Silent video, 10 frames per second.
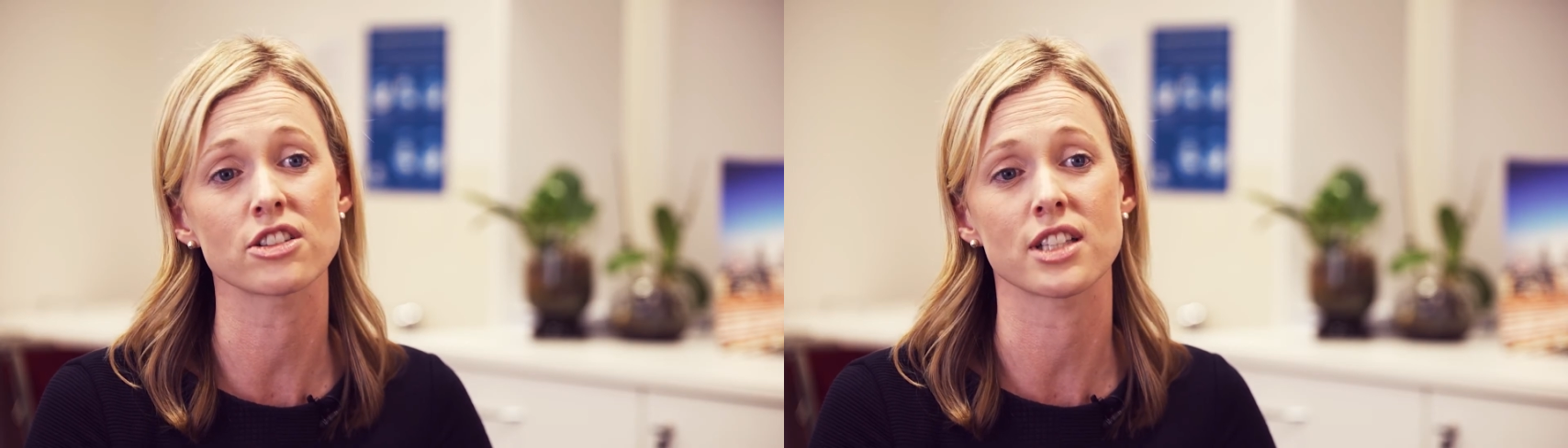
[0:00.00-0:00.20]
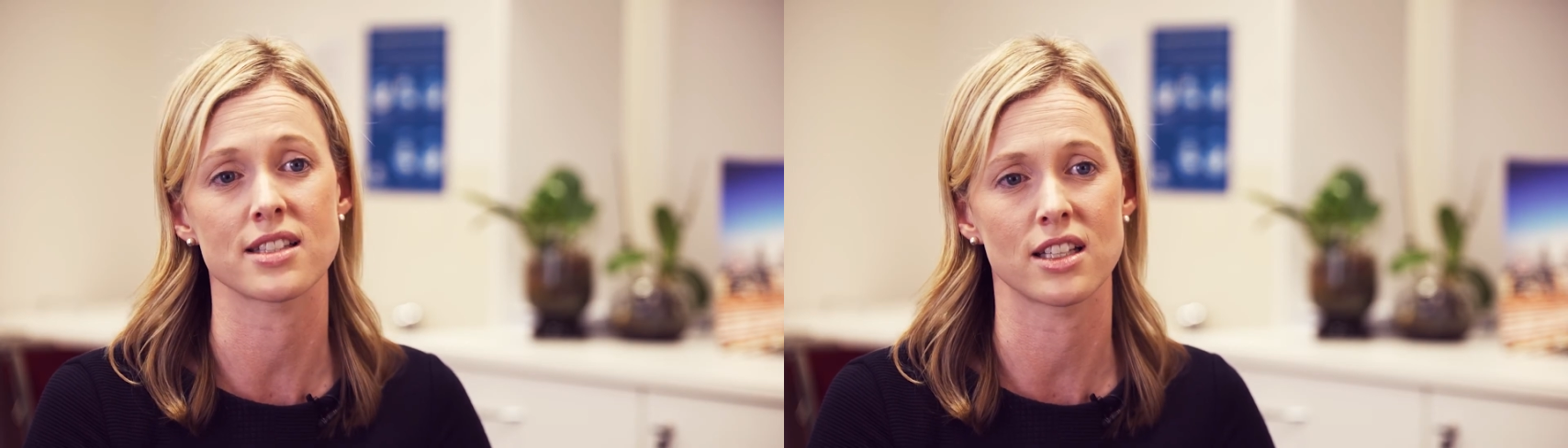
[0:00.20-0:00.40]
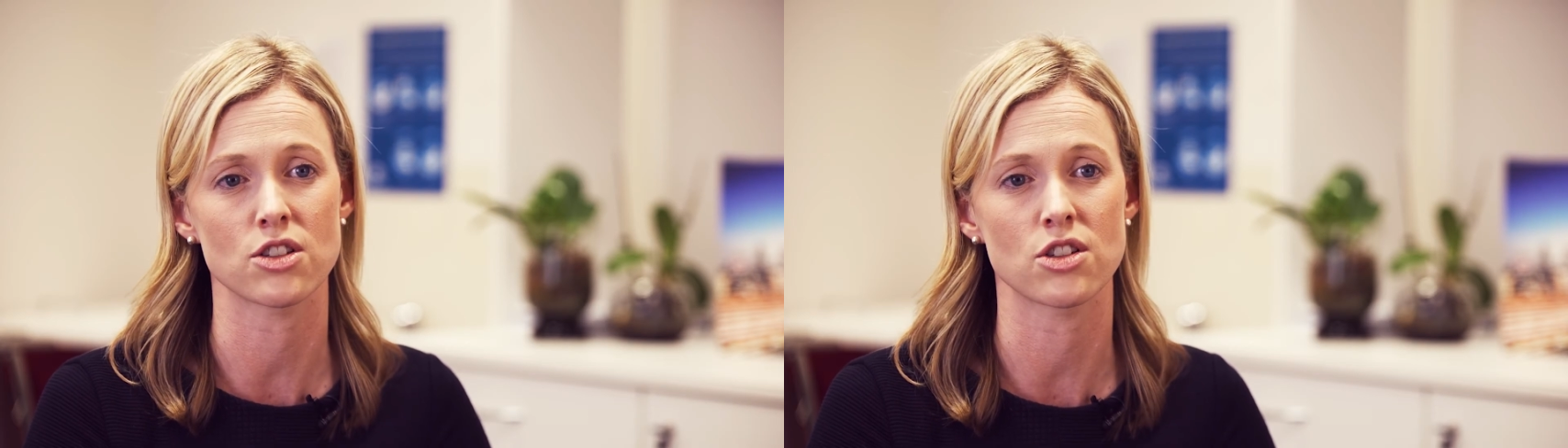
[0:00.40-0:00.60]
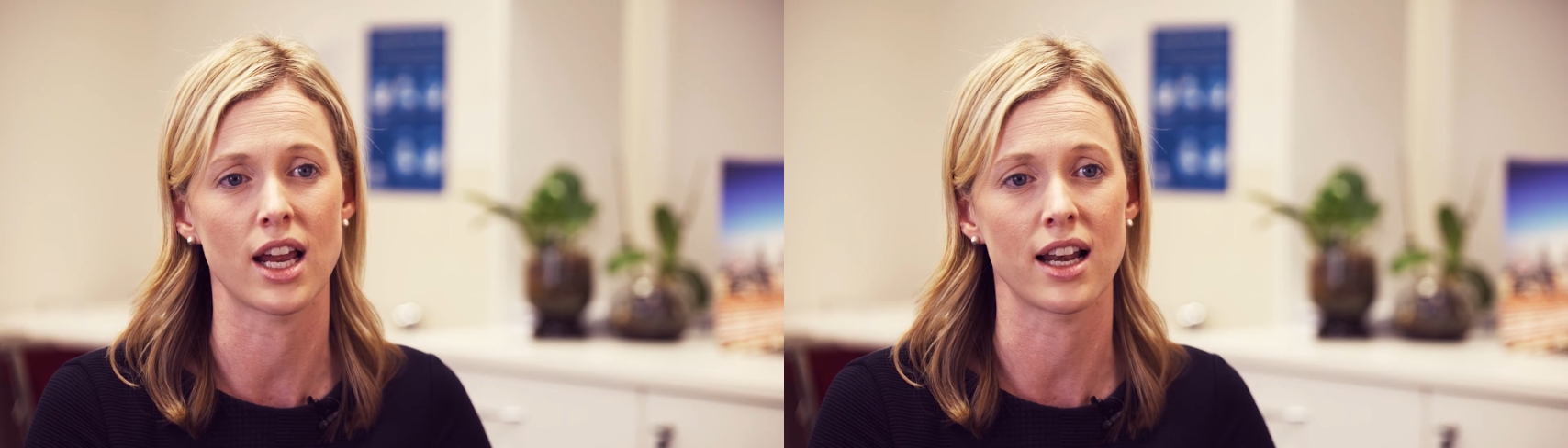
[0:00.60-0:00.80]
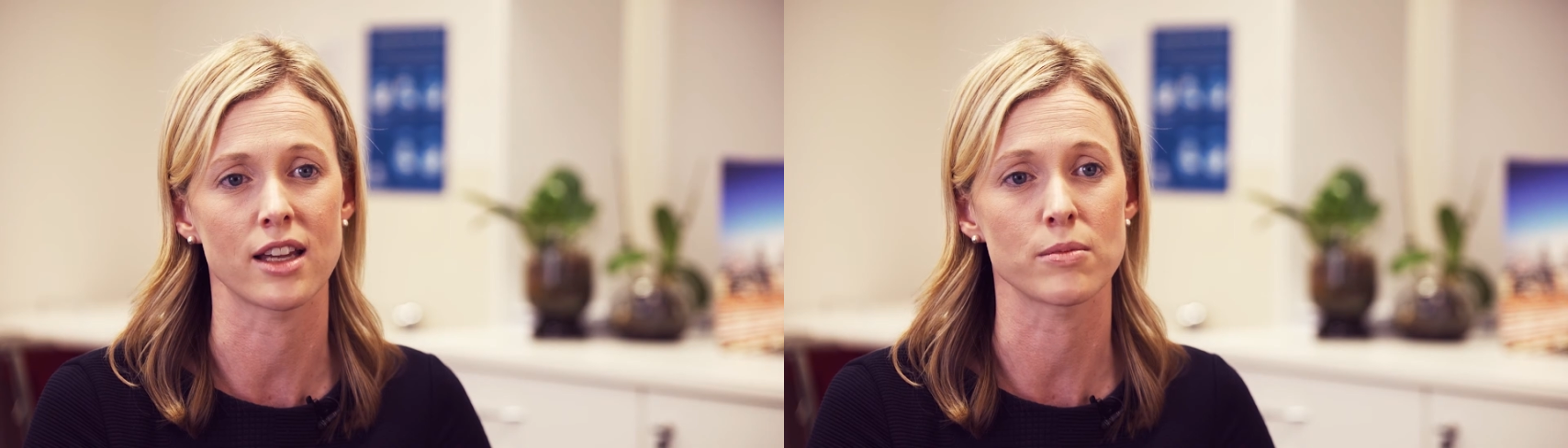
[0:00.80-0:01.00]
not just in
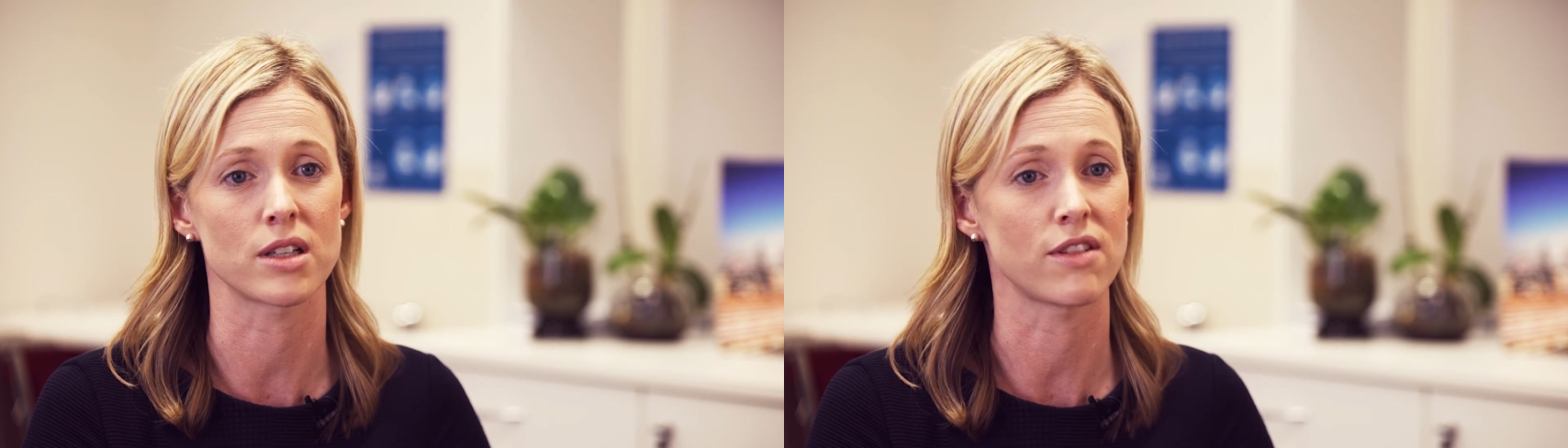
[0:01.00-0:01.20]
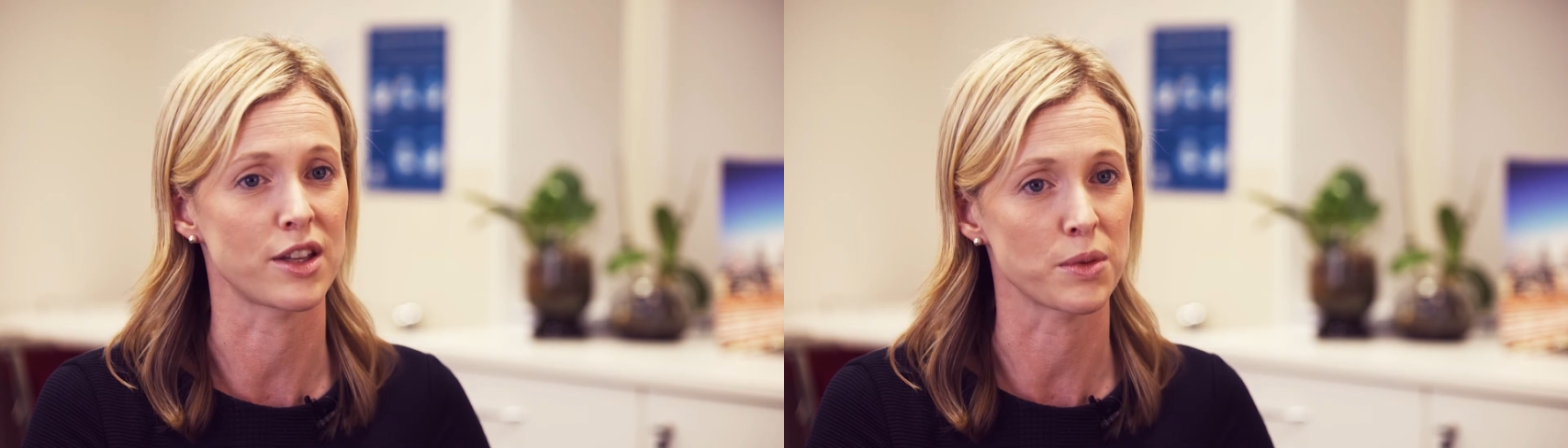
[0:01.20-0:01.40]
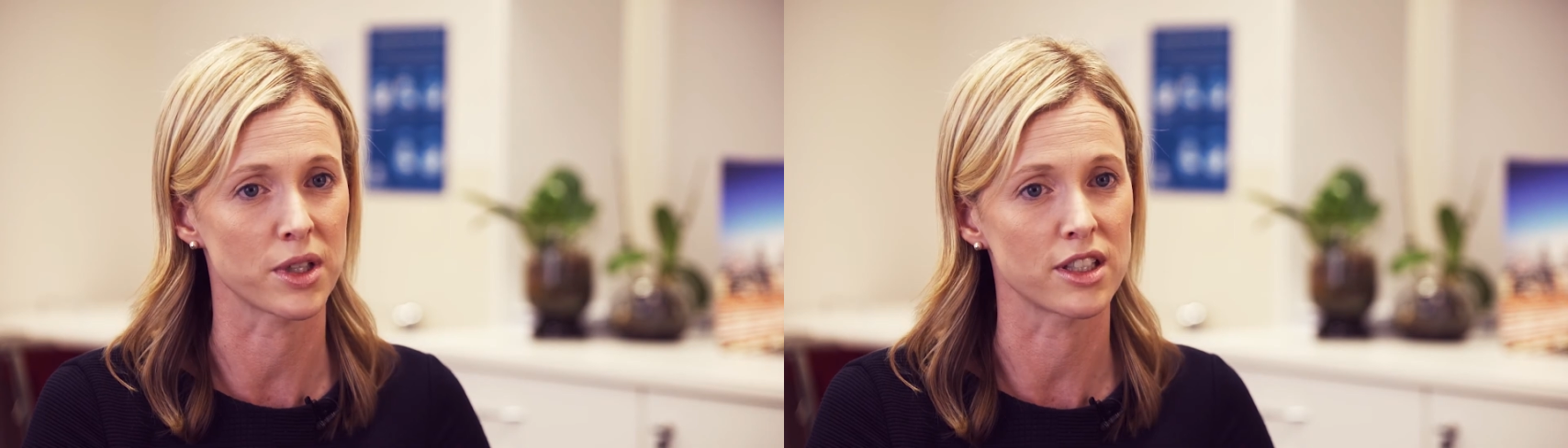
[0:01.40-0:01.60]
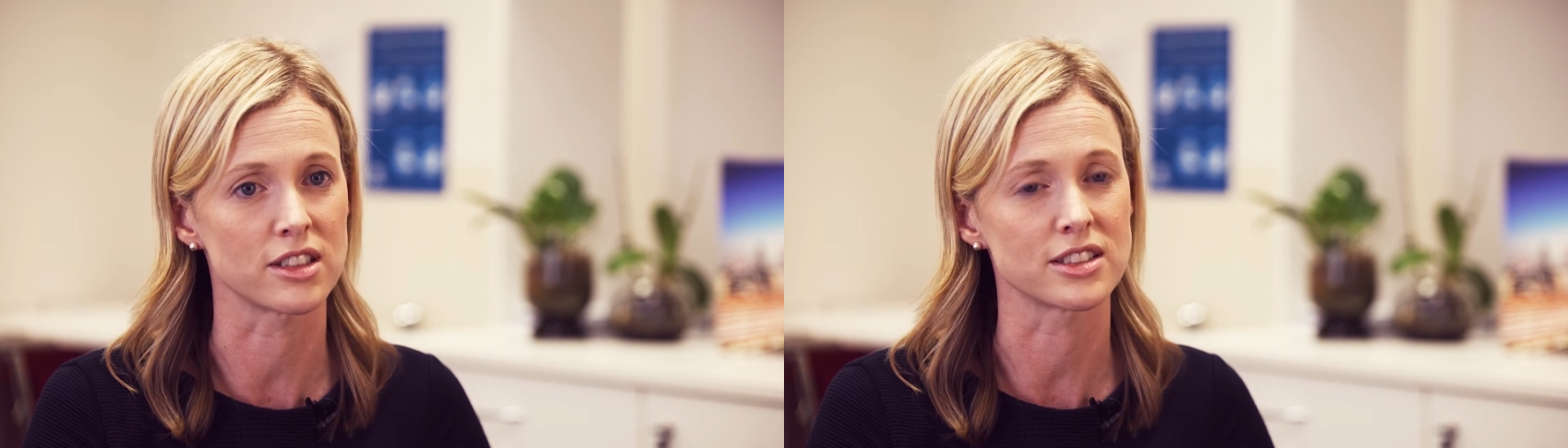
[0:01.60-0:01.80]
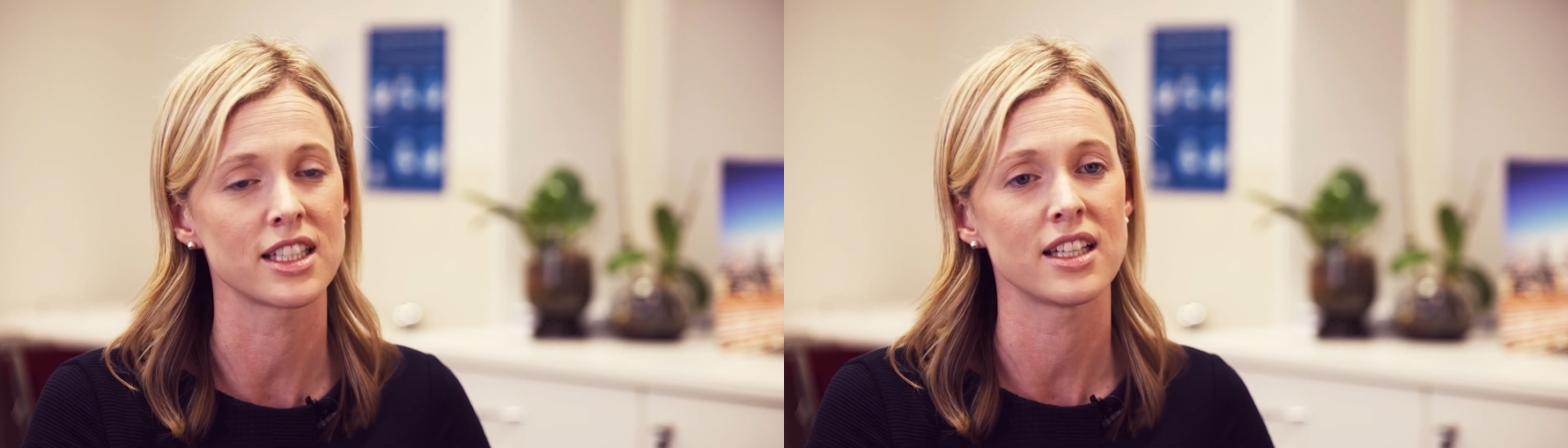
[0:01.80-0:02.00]
Australia but around the
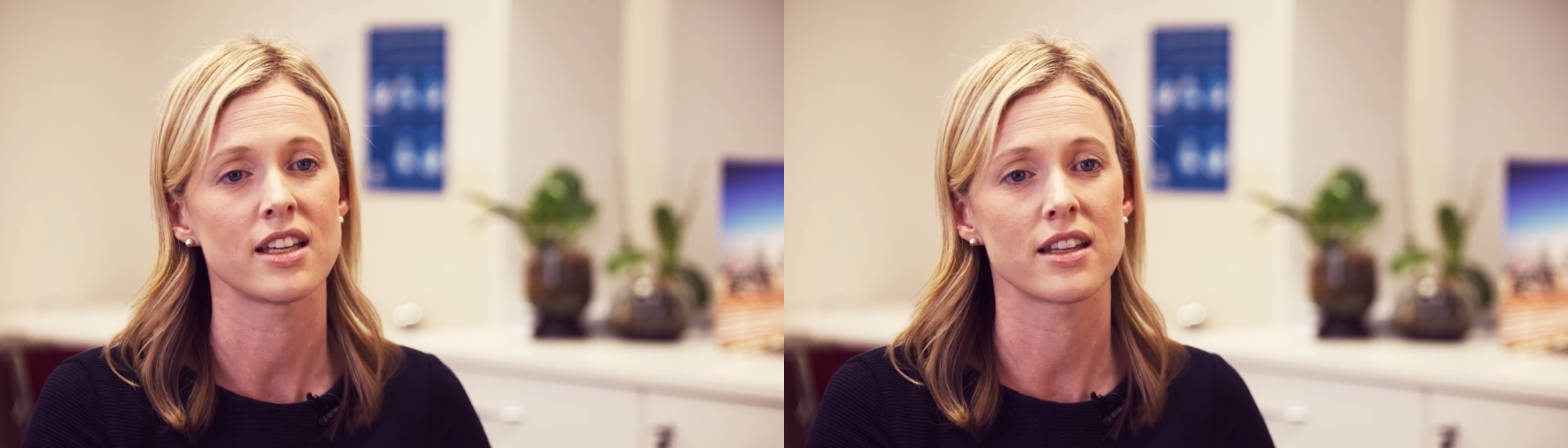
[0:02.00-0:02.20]
world,